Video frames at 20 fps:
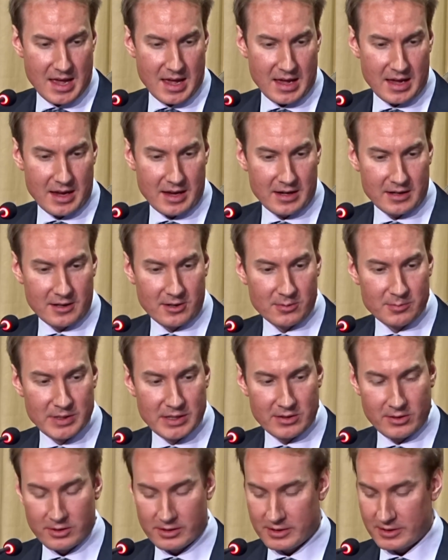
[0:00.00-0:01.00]
And I'll be
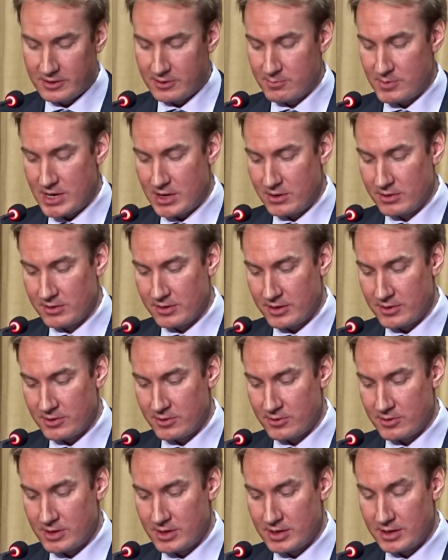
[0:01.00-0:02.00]
talking about
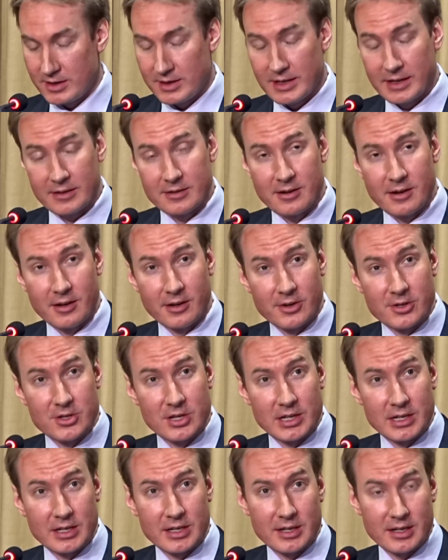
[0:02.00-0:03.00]
our
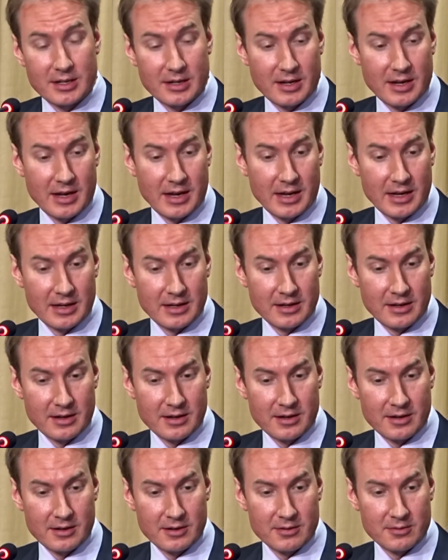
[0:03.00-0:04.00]
technology and
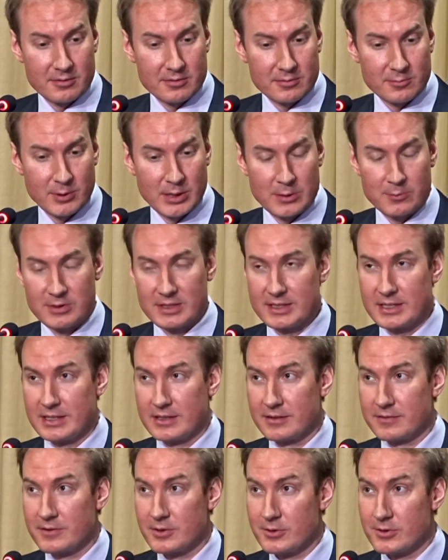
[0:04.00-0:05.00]
where we see
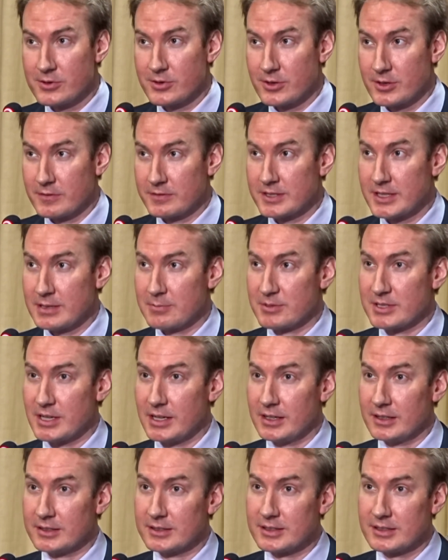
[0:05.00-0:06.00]
the future of stem
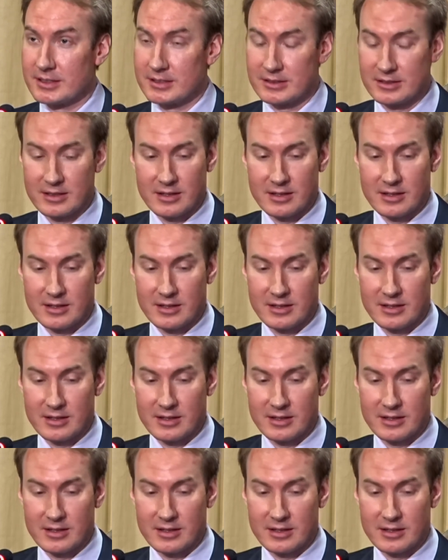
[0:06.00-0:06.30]
cells